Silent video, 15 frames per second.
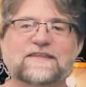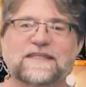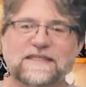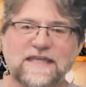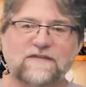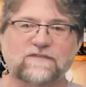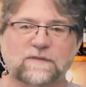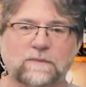the
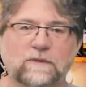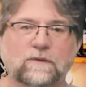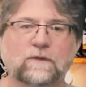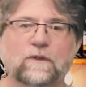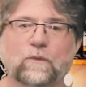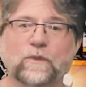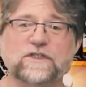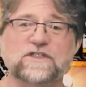inevitable,
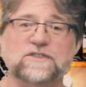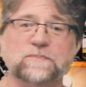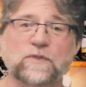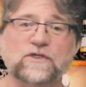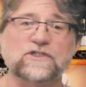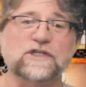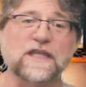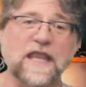which is
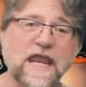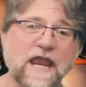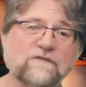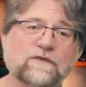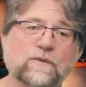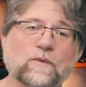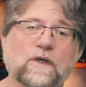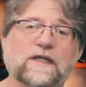pushing
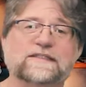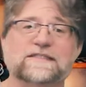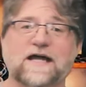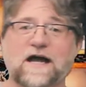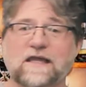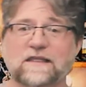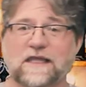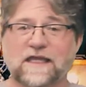everyone to
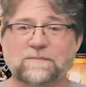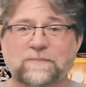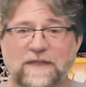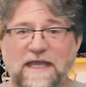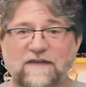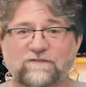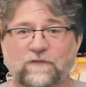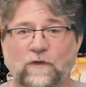online
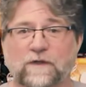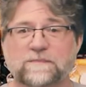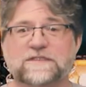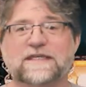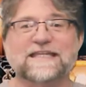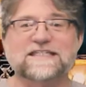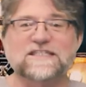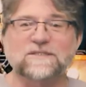
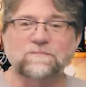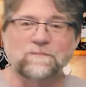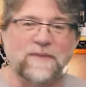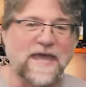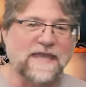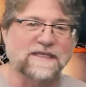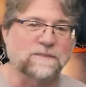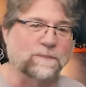platforms and sped the